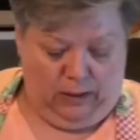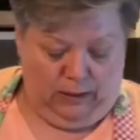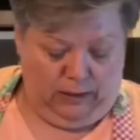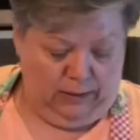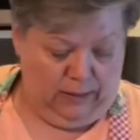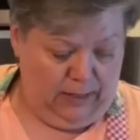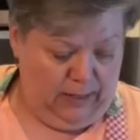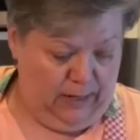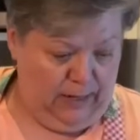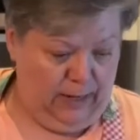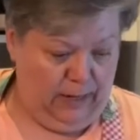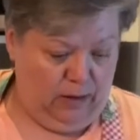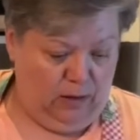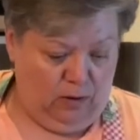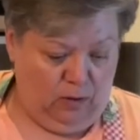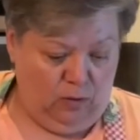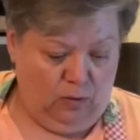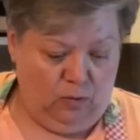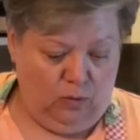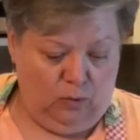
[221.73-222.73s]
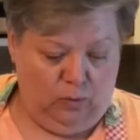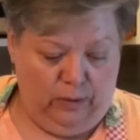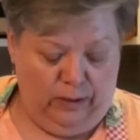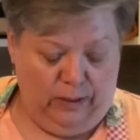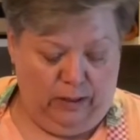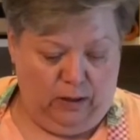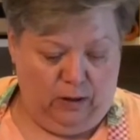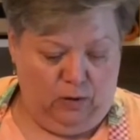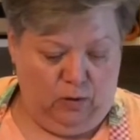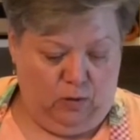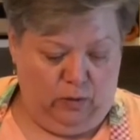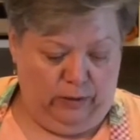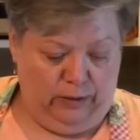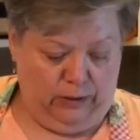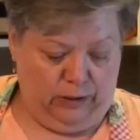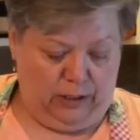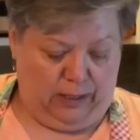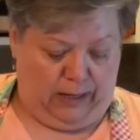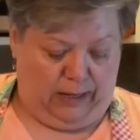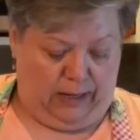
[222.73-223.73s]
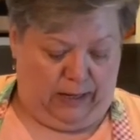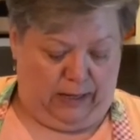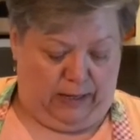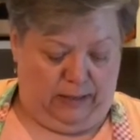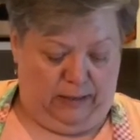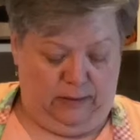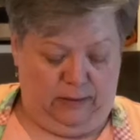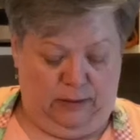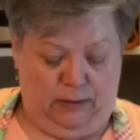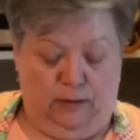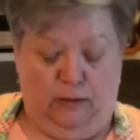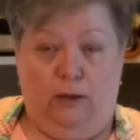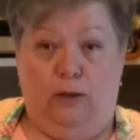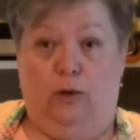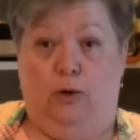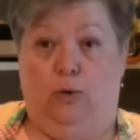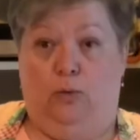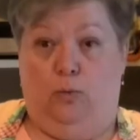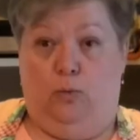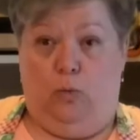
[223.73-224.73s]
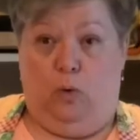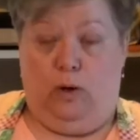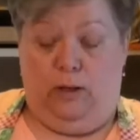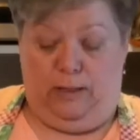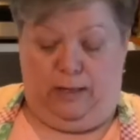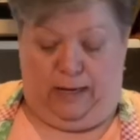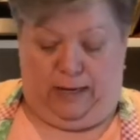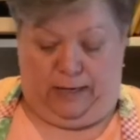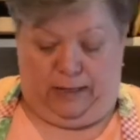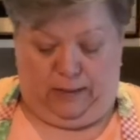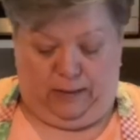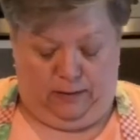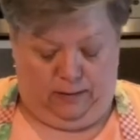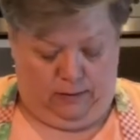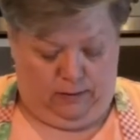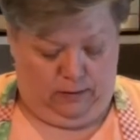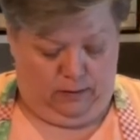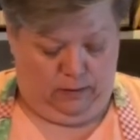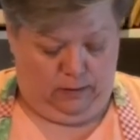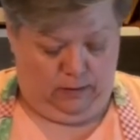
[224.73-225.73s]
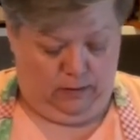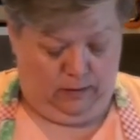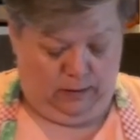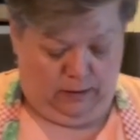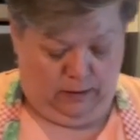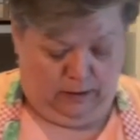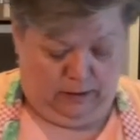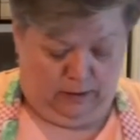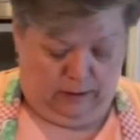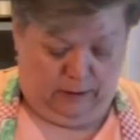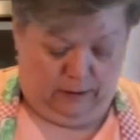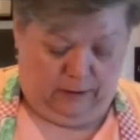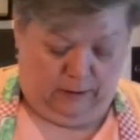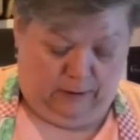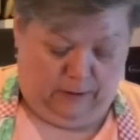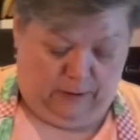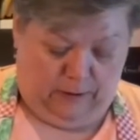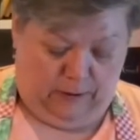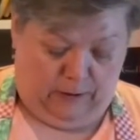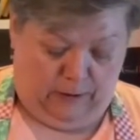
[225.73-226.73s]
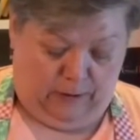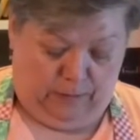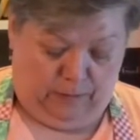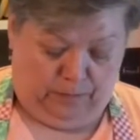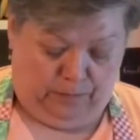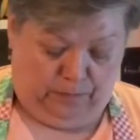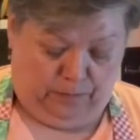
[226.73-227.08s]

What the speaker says: Now we are going to add 1 egg. There